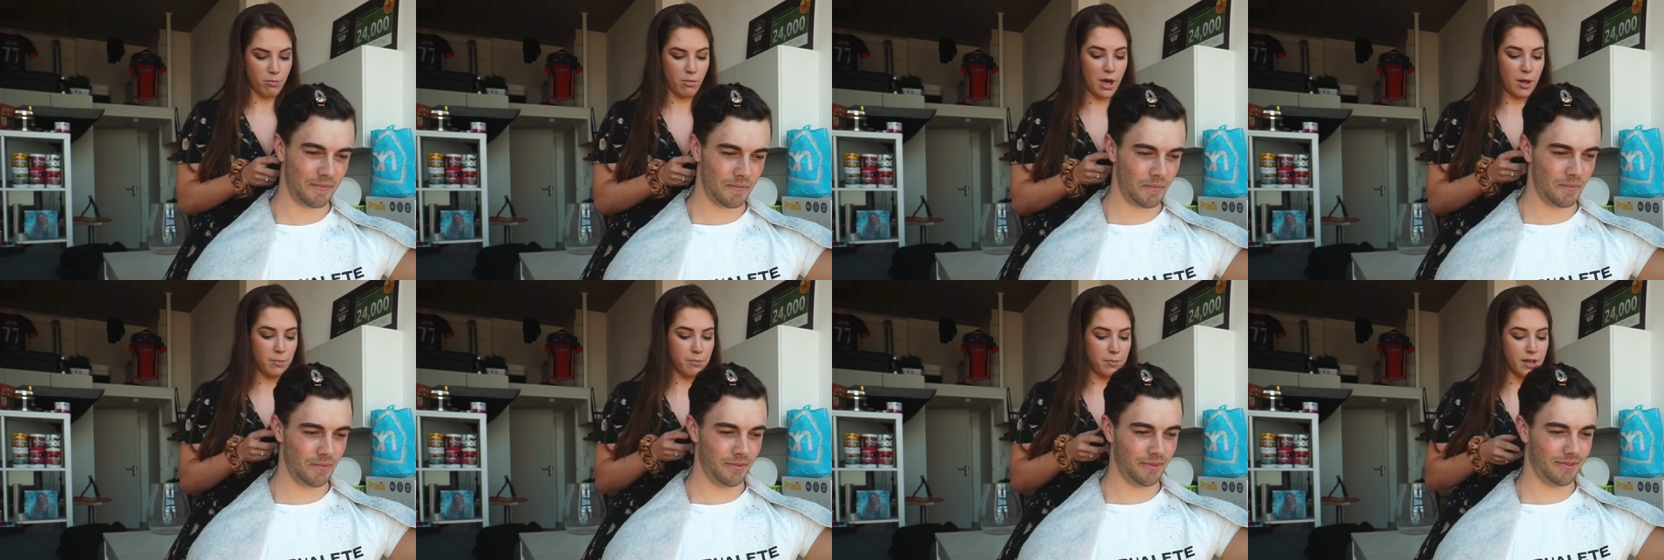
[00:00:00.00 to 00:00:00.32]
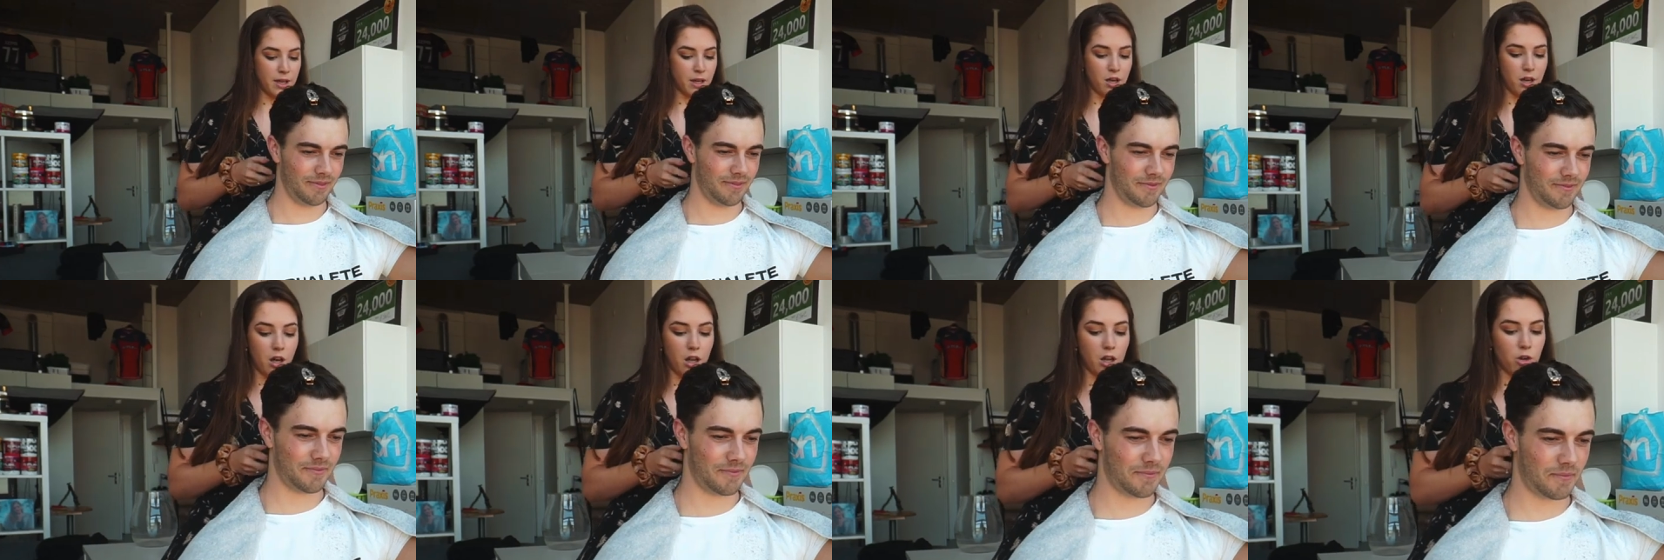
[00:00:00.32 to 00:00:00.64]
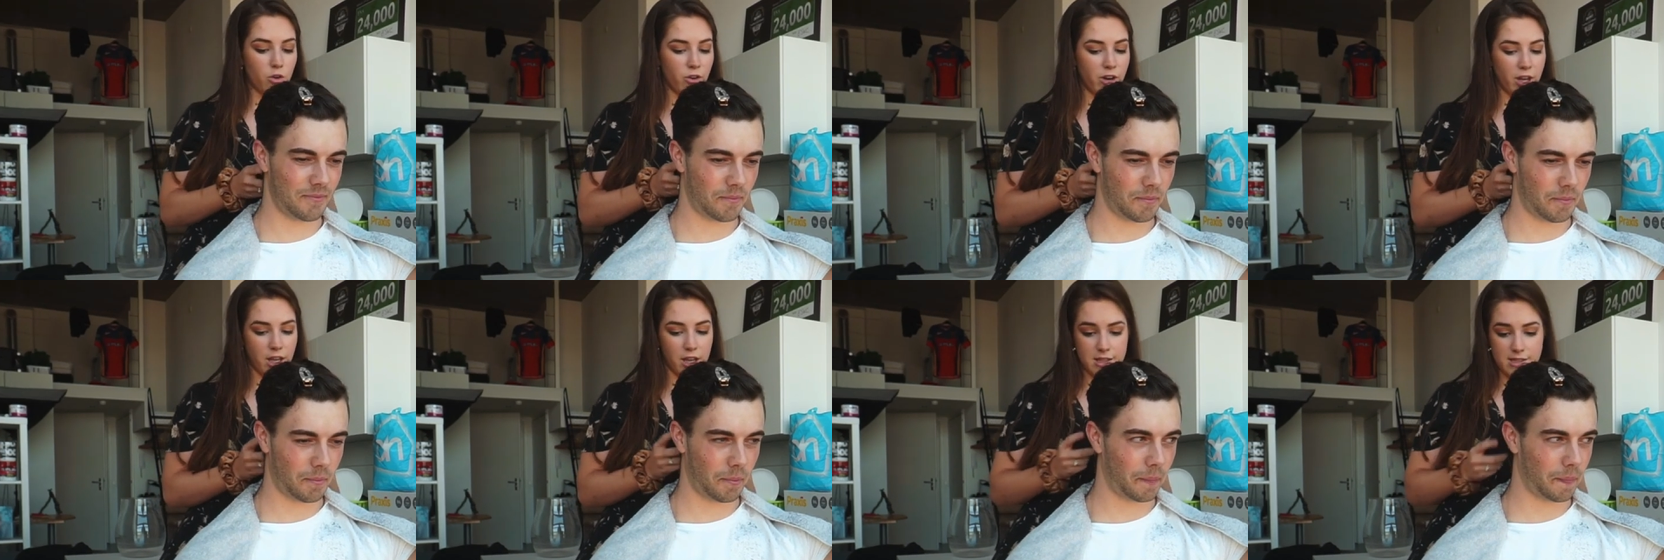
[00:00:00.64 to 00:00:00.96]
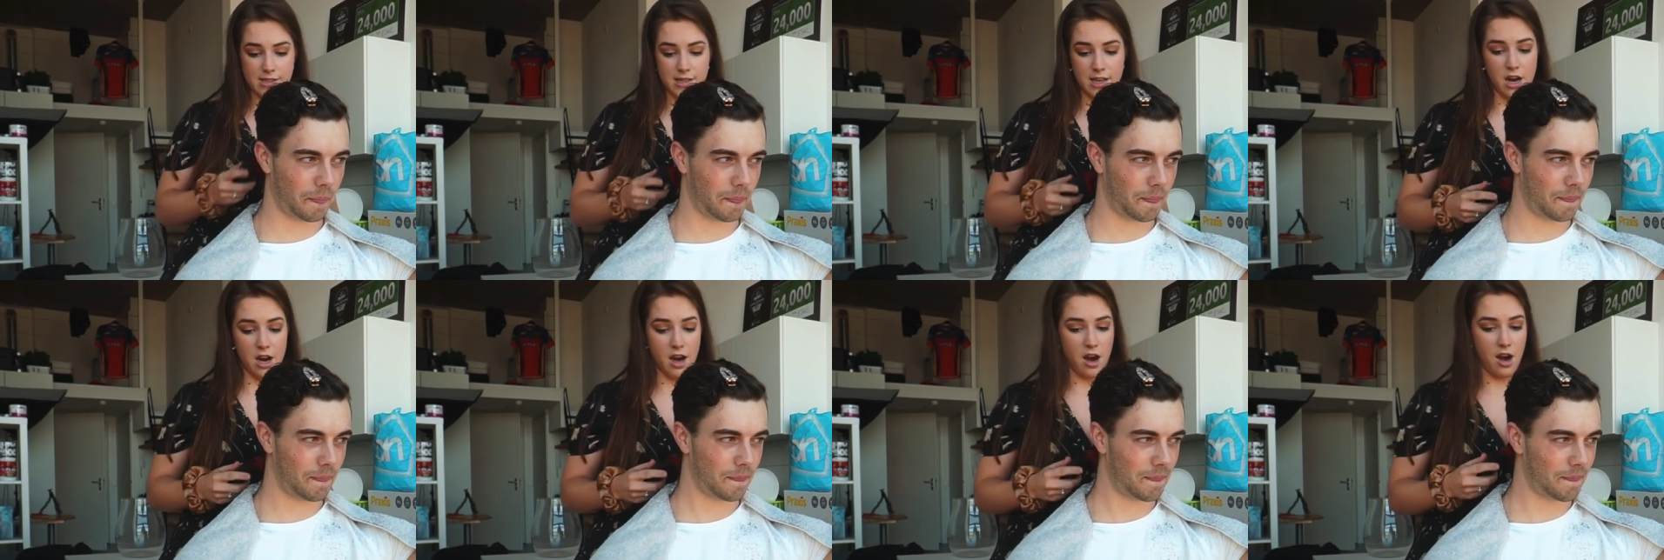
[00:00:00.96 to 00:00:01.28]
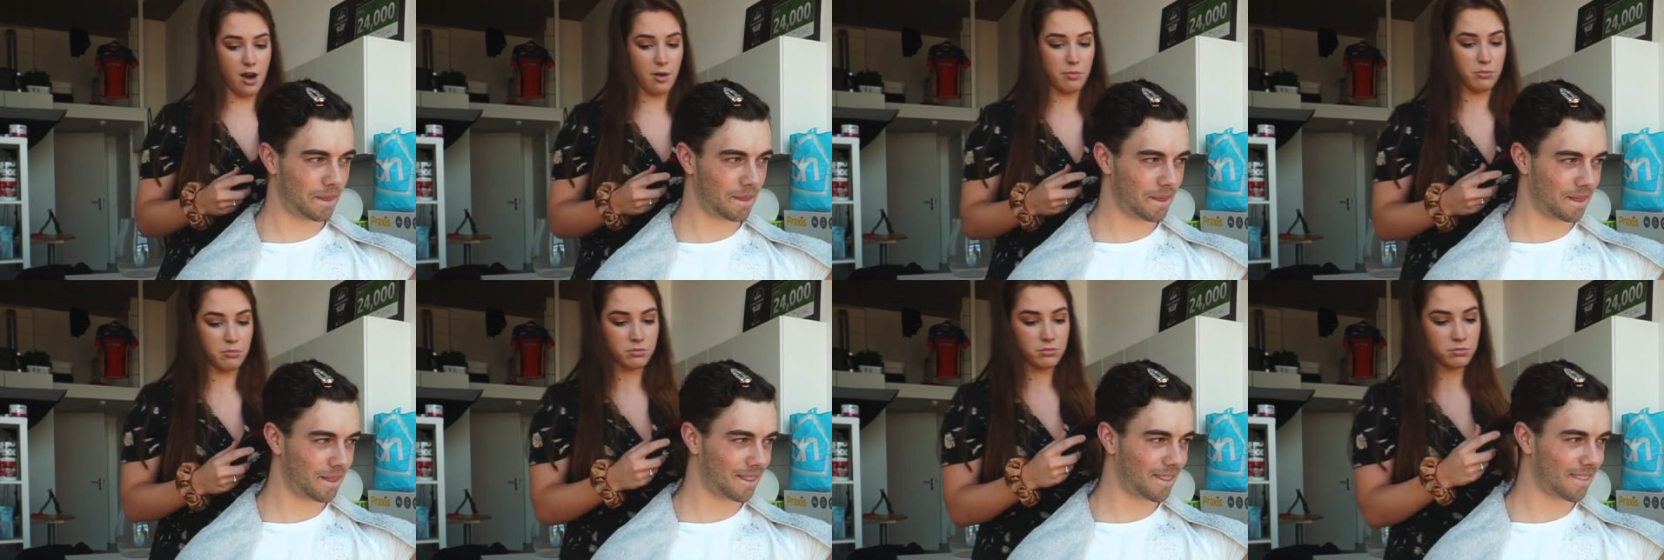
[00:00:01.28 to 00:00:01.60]
Speaker 1: Might be coloring his
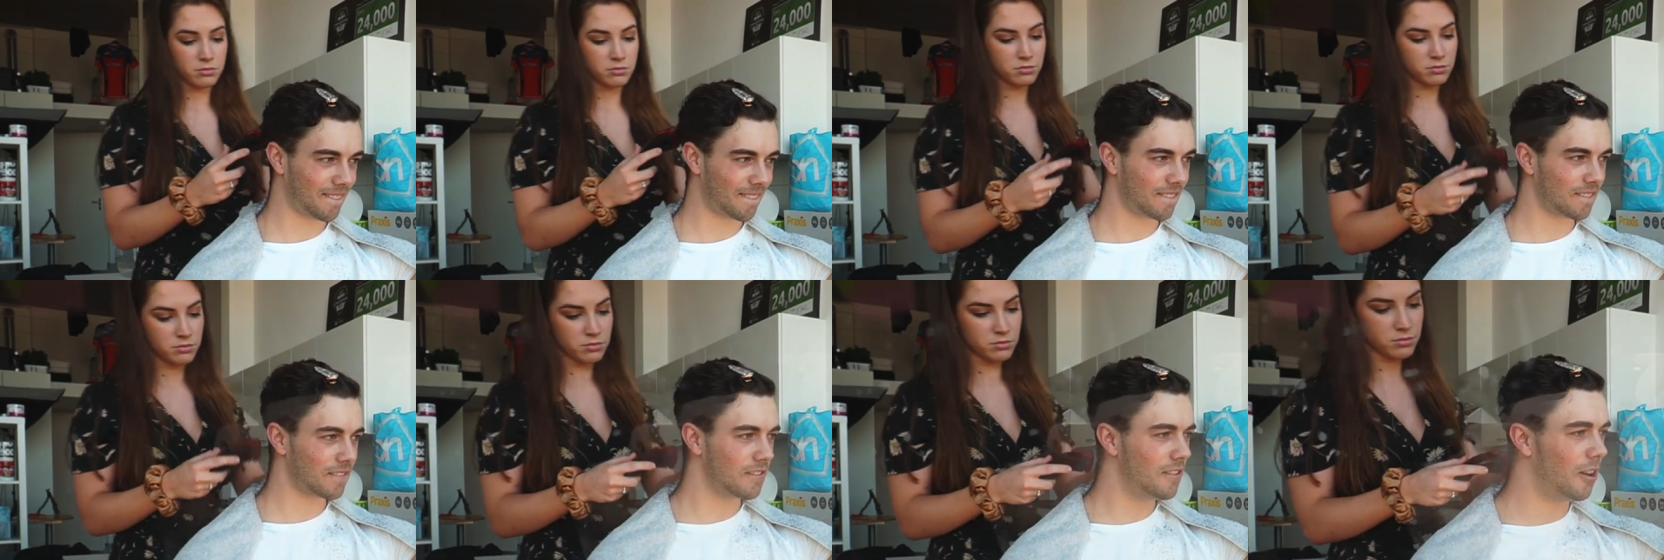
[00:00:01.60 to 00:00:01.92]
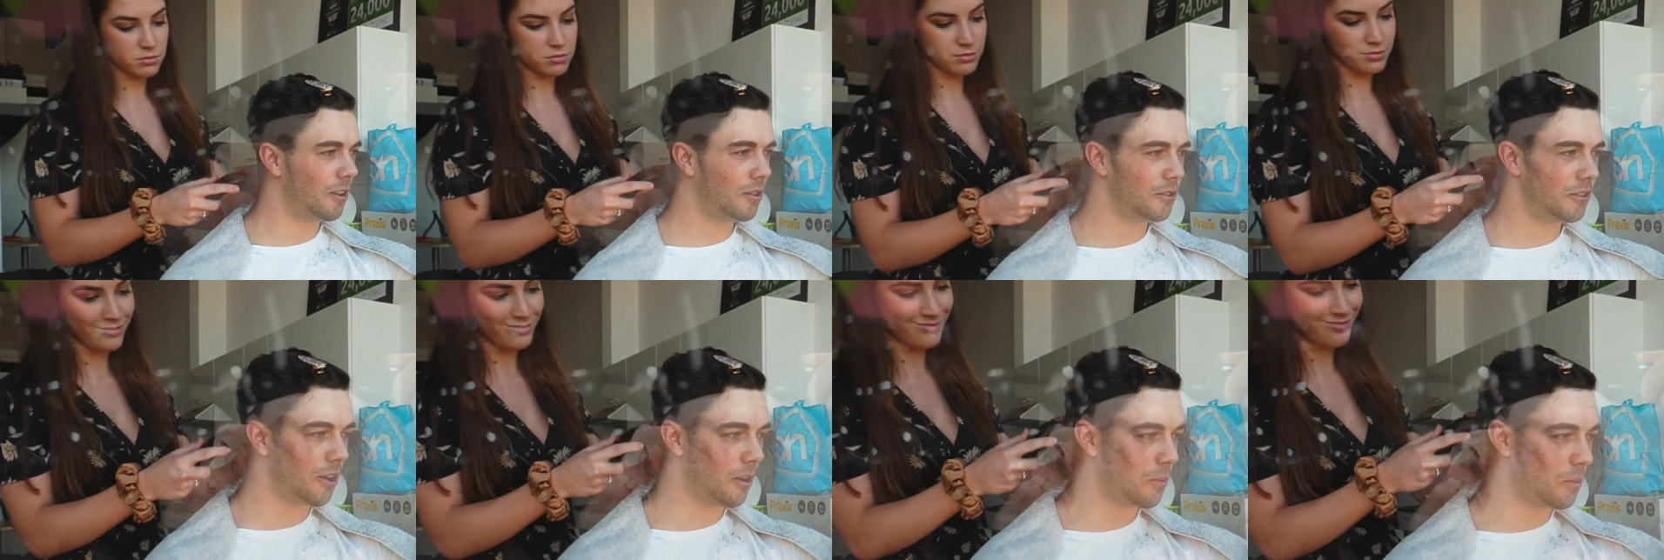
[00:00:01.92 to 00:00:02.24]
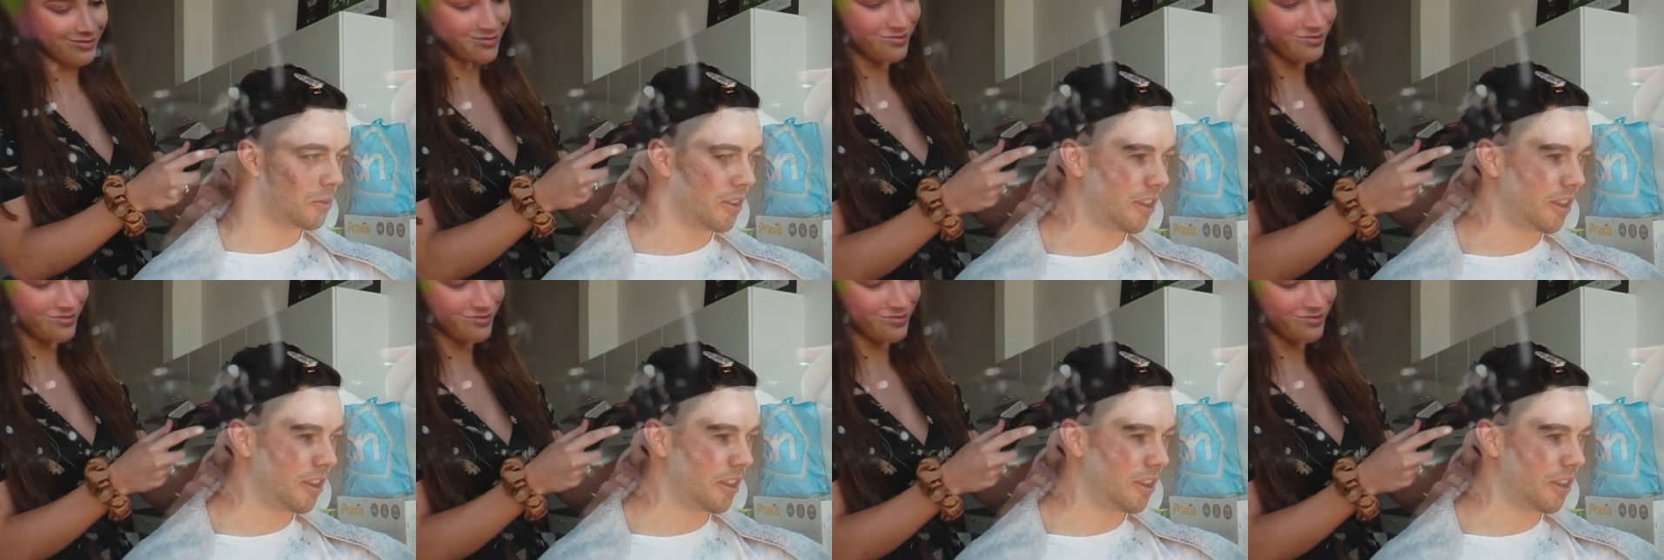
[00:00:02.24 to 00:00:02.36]
hair.
Speaker 2: No, no, we're